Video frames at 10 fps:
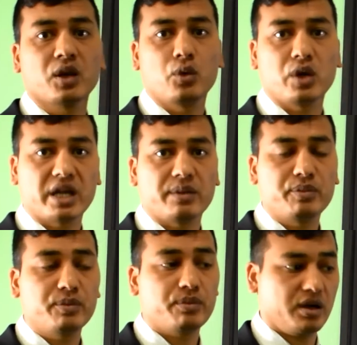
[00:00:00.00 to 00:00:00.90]
We
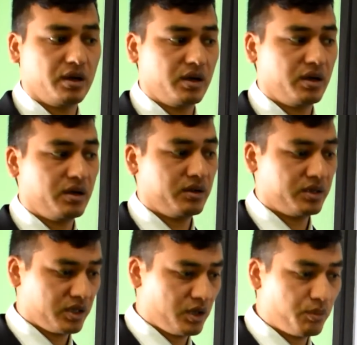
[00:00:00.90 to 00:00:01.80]
can
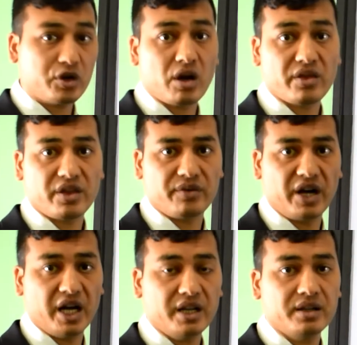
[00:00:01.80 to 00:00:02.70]
put out the
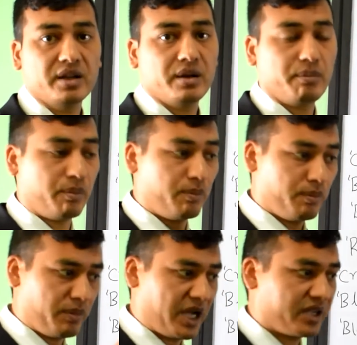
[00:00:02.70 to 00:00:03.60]
fire
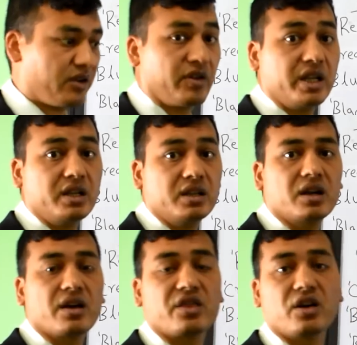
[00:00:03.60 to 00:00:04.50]
by covering
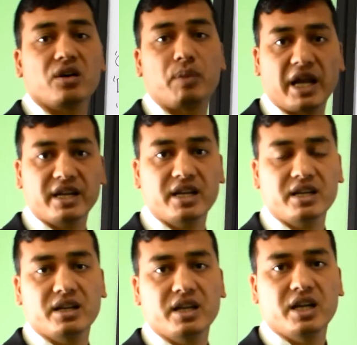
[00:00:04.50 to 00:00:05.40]
the
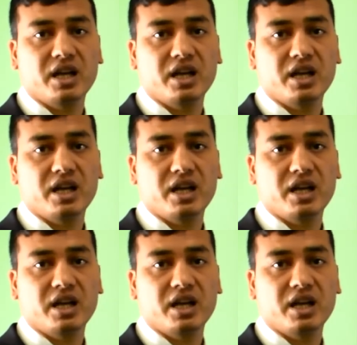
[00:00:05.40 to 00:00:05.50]
blanket.